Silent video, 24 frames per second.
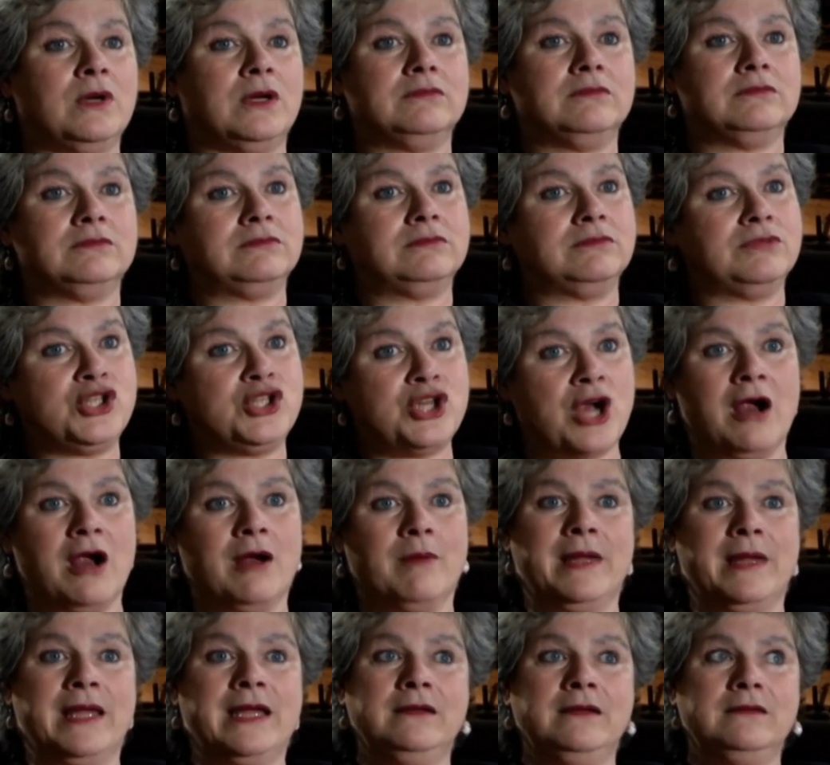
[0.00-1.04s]
a
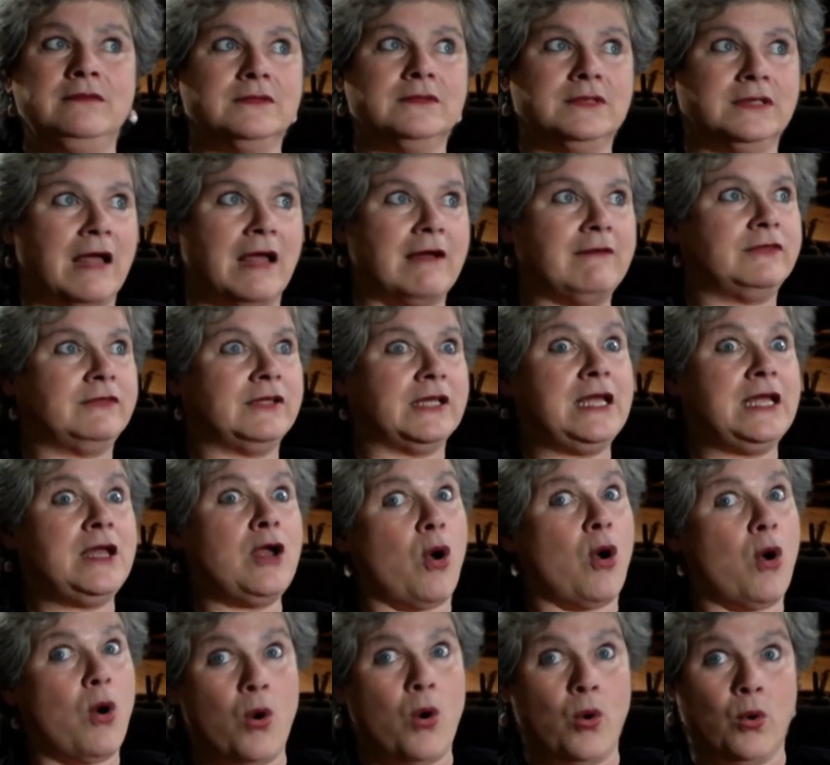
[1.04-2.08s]
charming, lovely
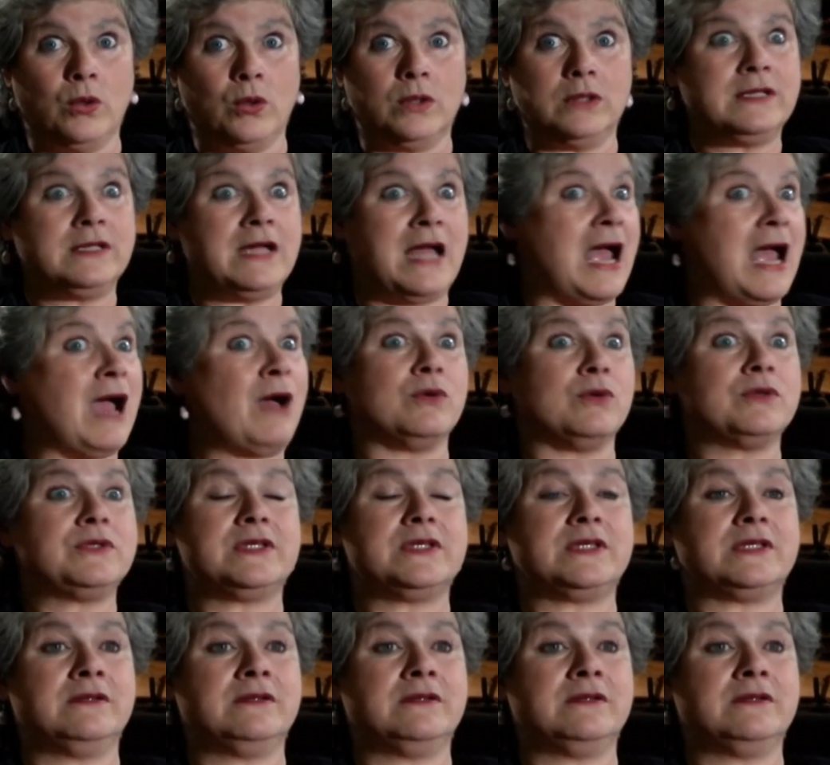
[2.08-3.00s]
old house.